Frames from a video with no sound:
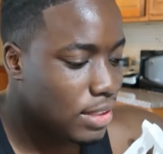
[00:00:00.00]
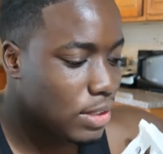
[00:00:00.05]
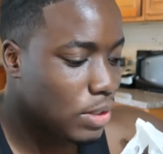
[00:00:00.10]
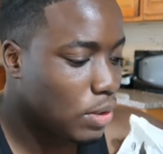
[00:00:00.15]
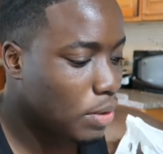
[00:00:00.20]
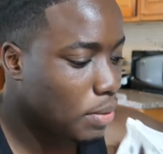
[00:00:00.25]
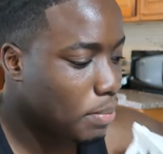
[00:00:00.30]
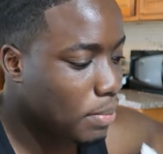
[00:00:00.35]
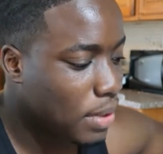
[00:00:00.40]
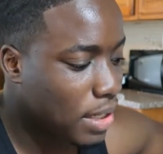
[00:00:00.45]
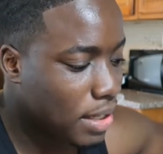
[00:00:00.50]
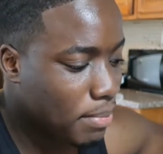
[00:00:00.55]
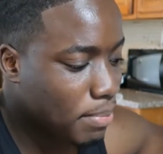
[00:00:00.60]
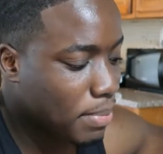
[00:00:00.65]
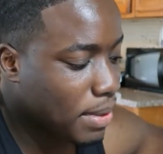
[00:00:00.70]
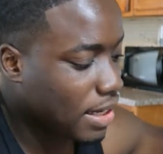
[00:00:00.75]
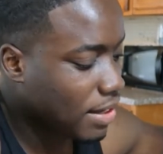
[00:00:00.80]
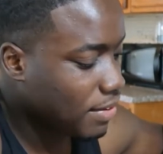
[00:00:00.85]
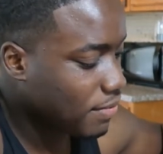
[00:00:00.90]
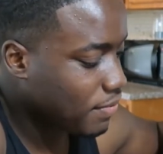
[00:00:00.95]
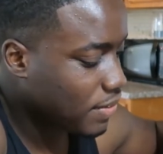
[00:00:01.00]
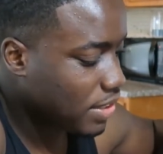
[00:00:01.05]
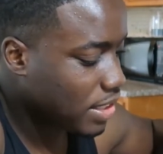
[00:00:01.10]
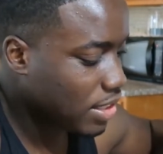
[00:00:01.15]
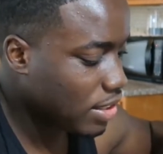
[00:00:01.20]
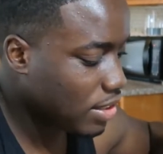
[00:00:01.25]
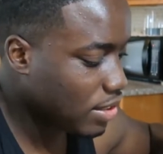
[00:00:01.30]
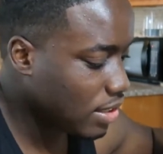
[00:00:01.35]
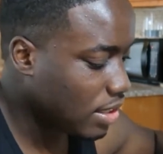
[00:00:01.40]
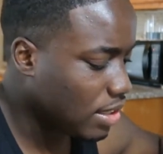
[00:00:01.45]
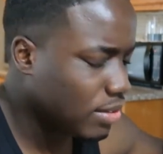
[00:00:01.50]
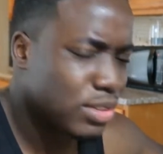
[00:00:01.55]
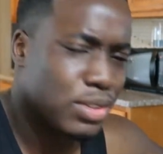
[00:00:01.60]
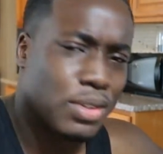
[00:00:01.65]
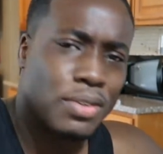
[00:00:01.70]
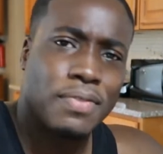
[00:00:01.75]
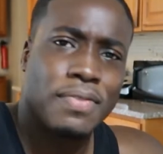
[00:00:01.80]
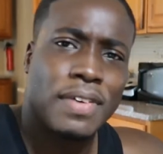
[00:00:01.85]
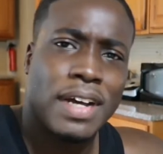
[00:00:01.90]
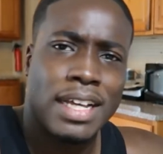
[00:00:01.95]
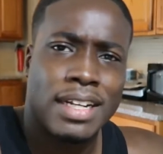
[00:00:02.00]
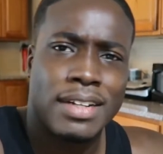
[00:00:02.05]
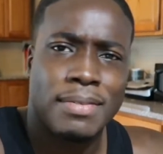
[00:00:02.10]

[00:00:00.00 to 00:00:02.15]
little mukbang video. I